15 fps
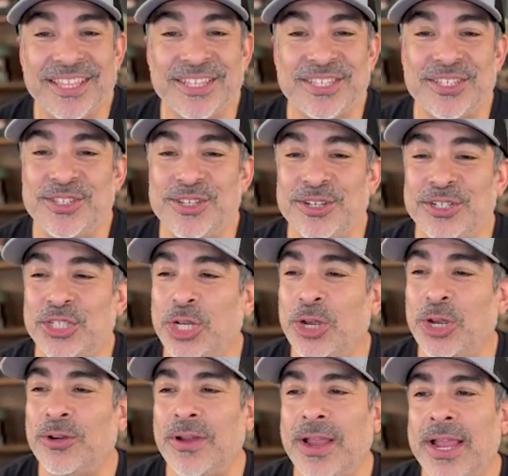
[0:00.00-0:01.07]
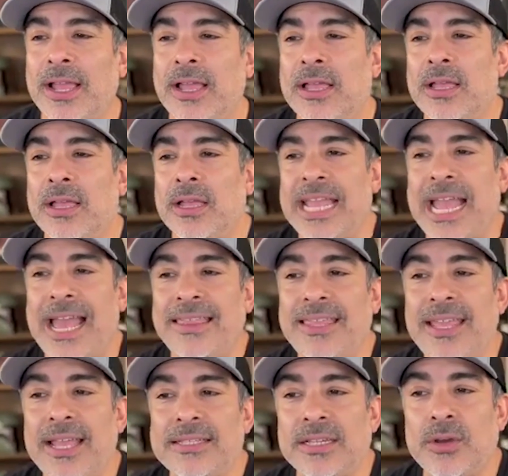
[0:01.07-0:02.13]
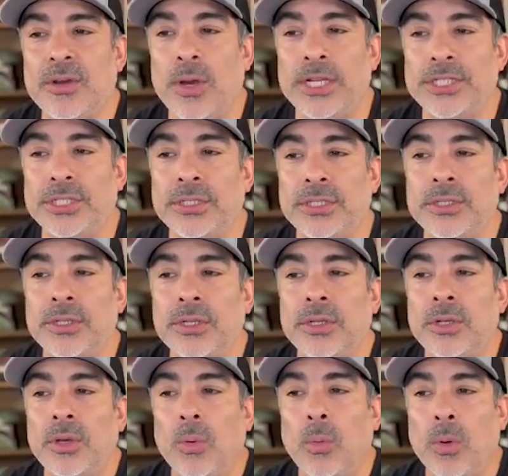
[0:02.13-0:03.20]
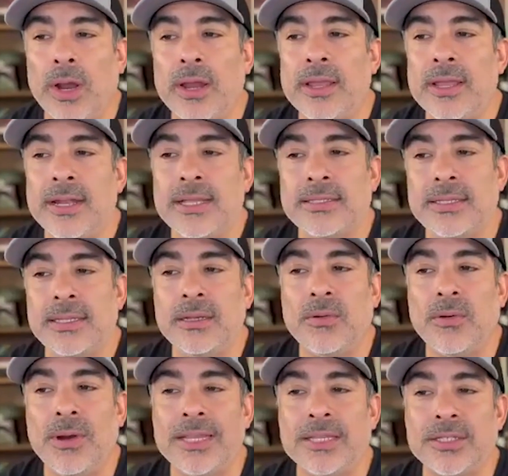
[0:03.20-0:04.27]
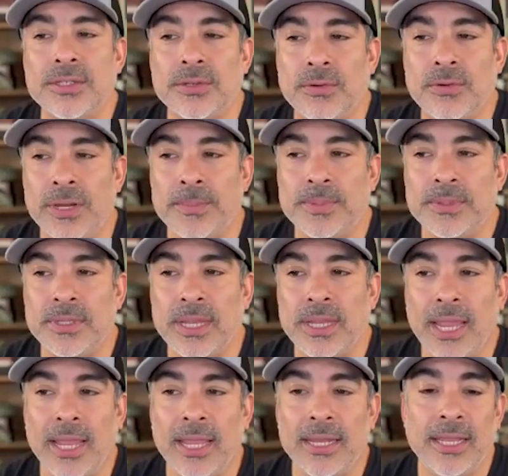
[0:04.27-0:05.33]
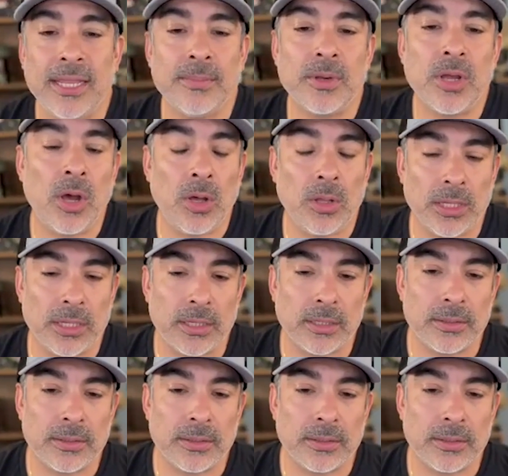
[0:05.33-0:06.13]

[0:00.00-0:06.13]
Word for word: this is your show, Greg. Kathy has a question. Where can I see Greg's scripts and him calling?